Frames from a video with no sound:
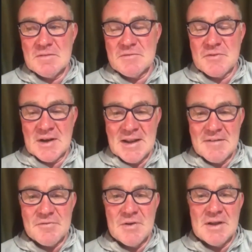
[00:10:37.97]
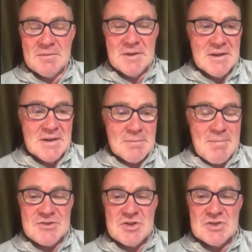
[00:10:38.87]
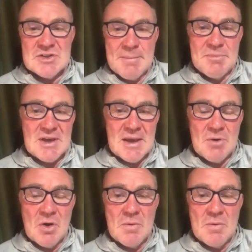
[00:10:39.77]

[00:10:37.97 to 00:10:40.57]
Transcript: funnily enough, Manchester then became a home